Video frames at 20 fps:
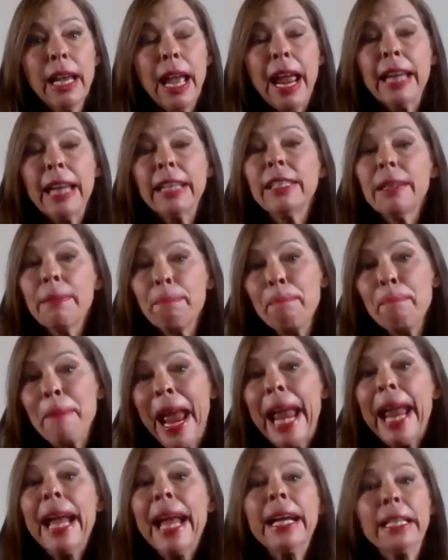and
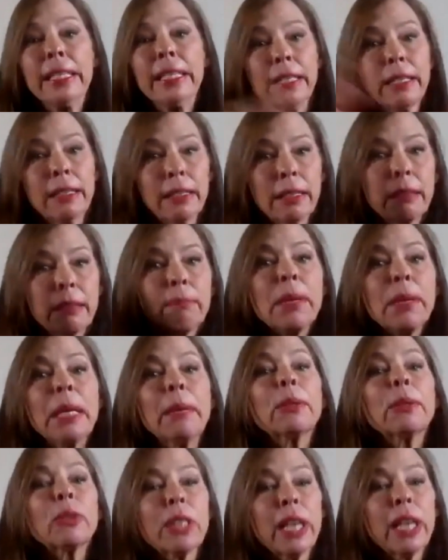demand
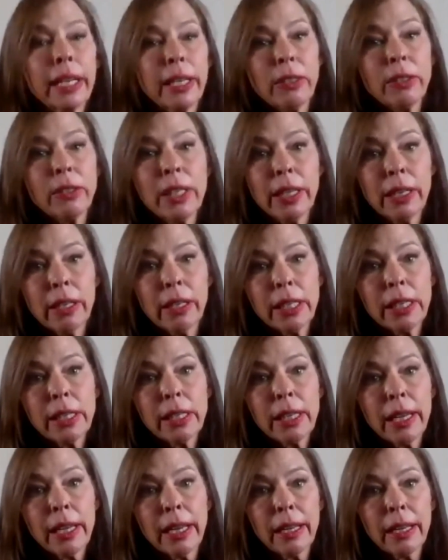people take you
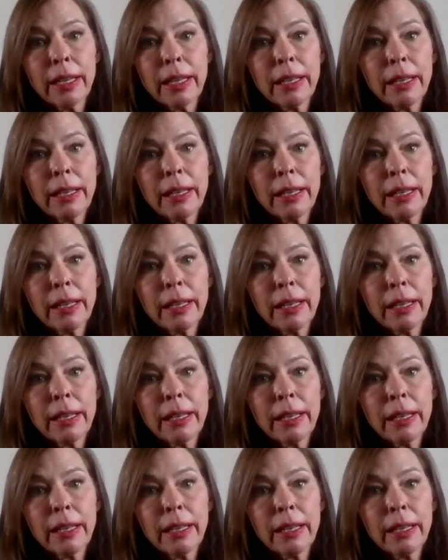seriously,